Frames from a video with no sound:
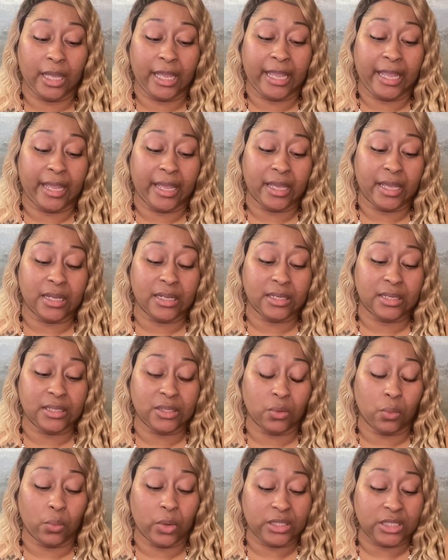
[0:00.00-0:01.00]

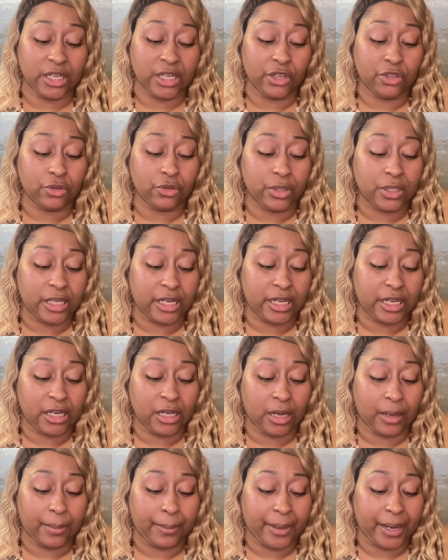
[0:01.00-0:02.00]
And what's
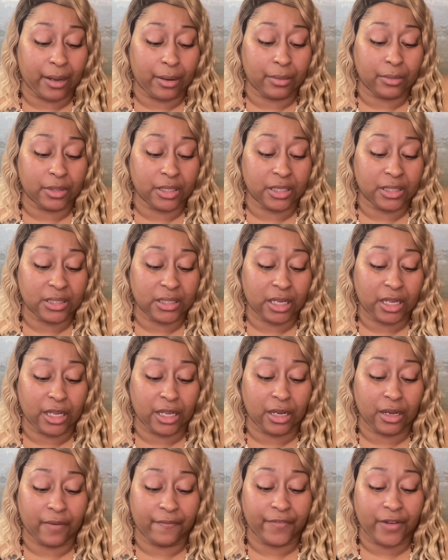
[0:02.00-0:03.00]
interesting about this
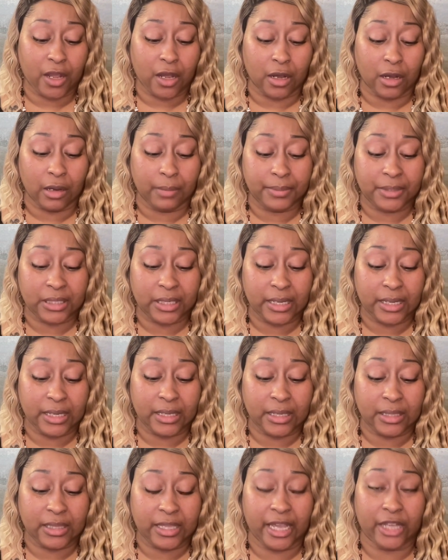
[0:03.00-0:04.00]
King of Cups it,
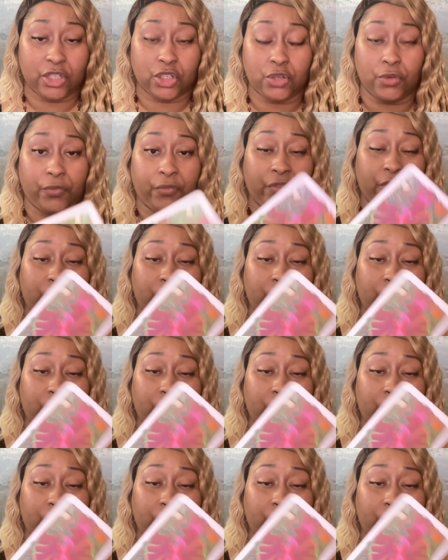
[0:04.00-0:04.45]
eh, that you